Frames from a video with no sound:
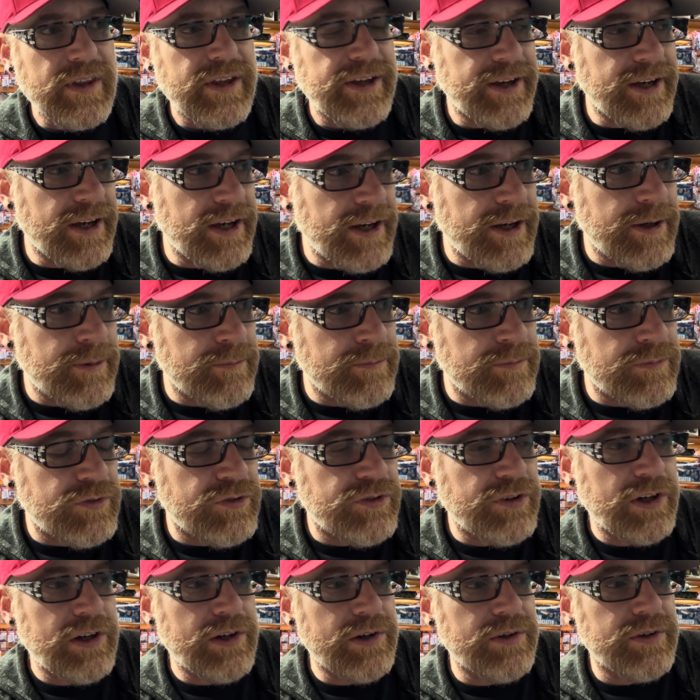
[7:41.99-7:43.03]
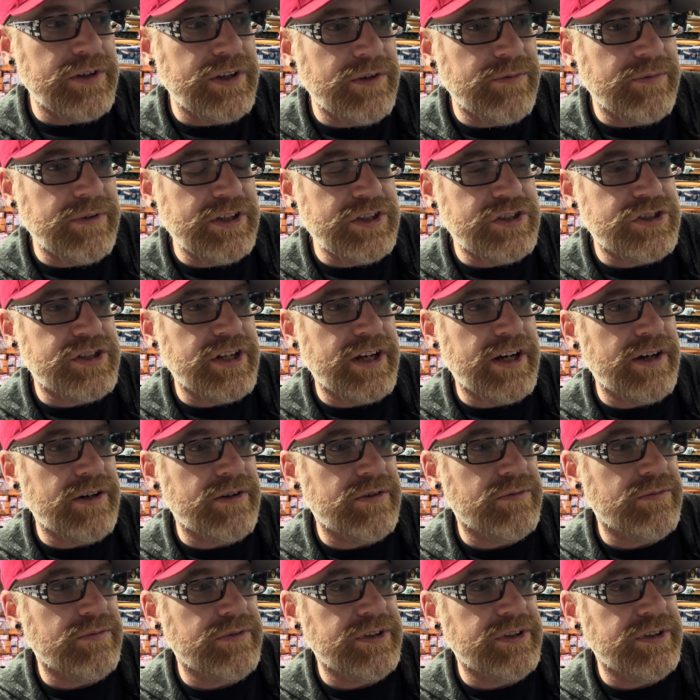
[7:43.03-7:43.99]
So he reached out,